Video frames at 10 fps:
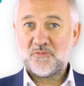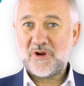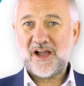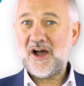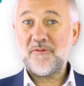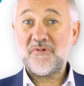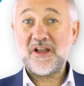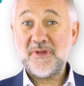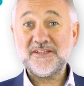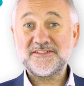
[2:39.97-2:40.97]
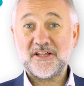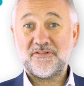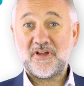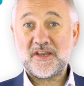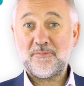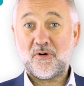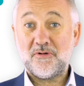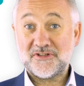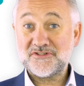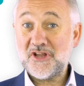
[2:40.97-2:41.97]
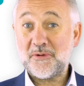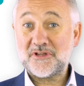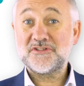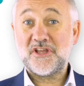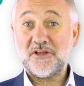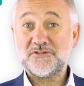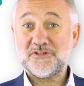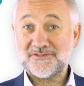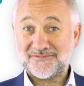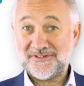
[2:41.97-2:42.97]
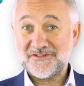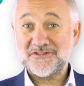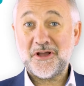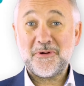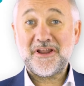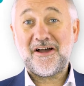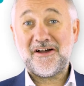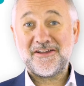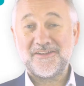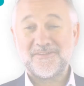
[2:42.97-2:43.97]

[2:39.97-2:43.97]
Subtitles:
We can't really miss stuff anymore. There's no excuses and there's nowhere to hide.